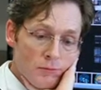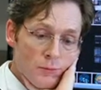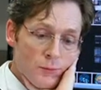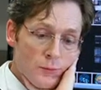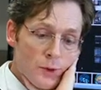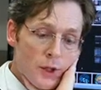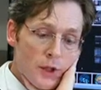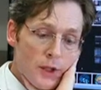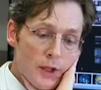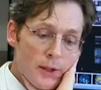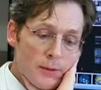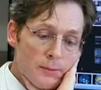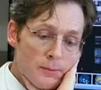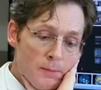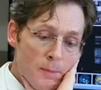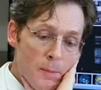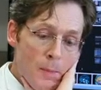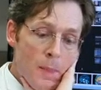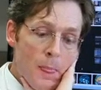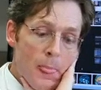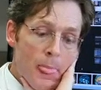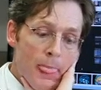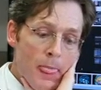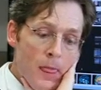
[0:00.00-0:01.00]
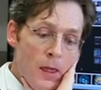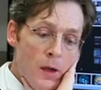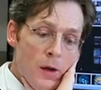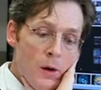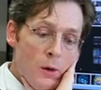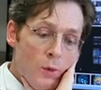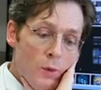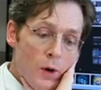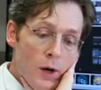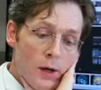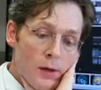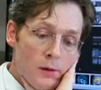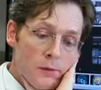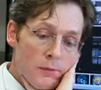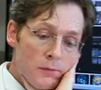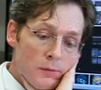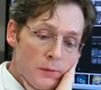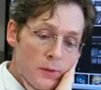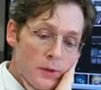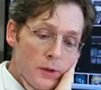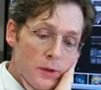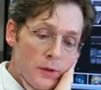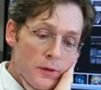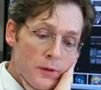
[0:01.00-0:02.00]
Okay. Well,
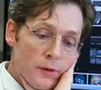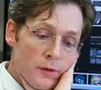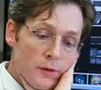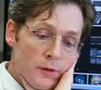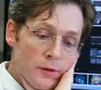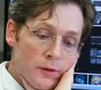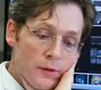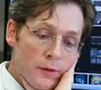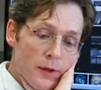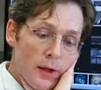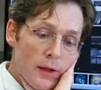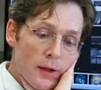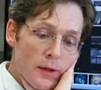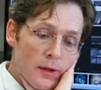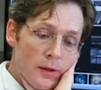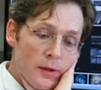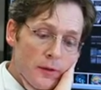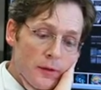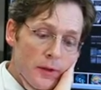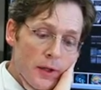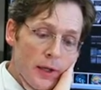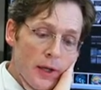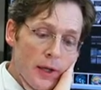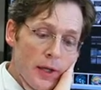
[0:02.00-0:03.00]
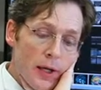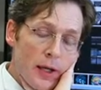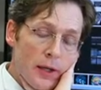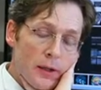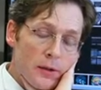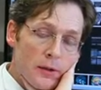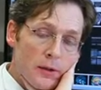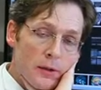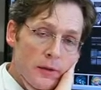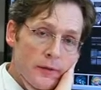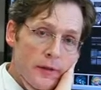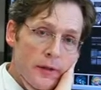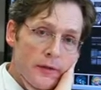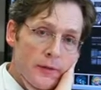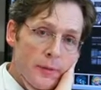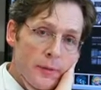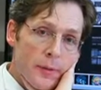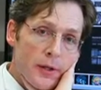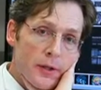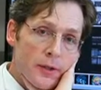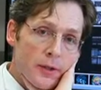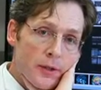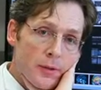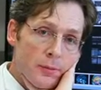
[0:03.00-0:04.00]
you've got a lot of
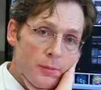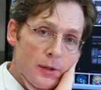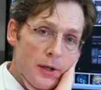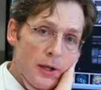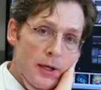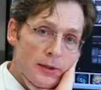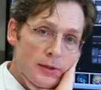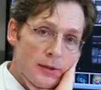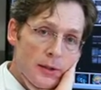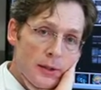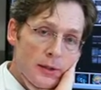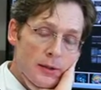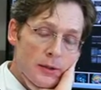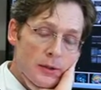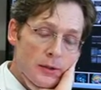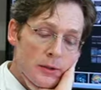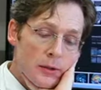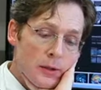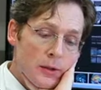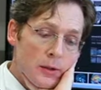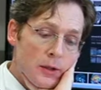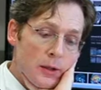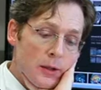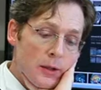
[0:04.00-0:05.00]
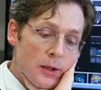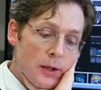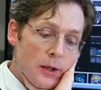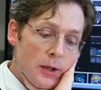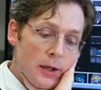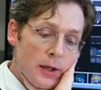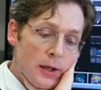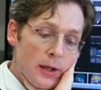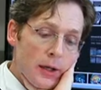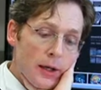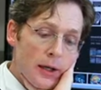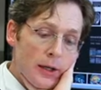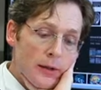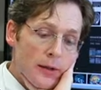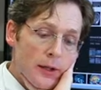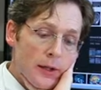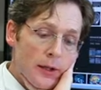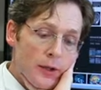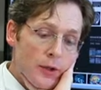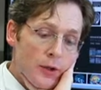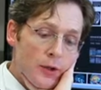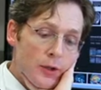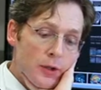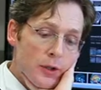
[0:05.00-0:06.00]
information to process. I
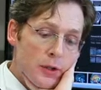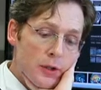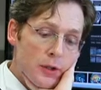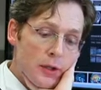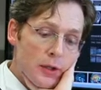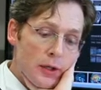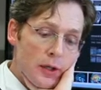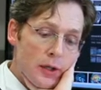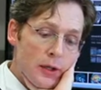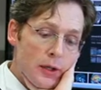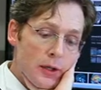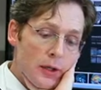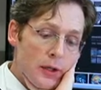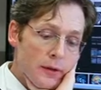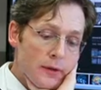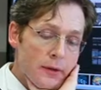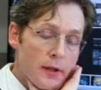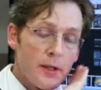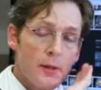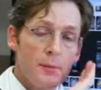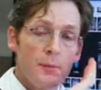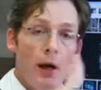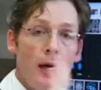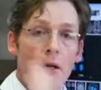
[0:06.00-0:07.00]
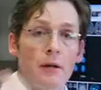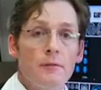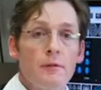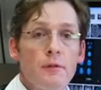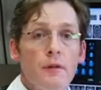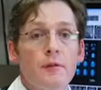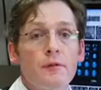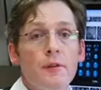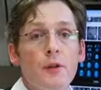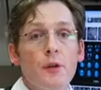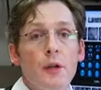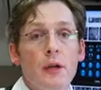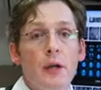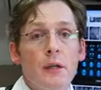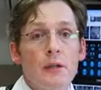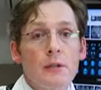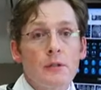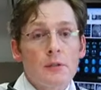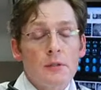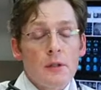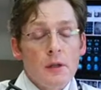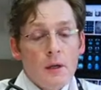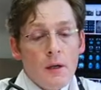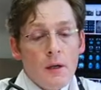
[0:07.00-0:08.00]
think you should think about it for a few days.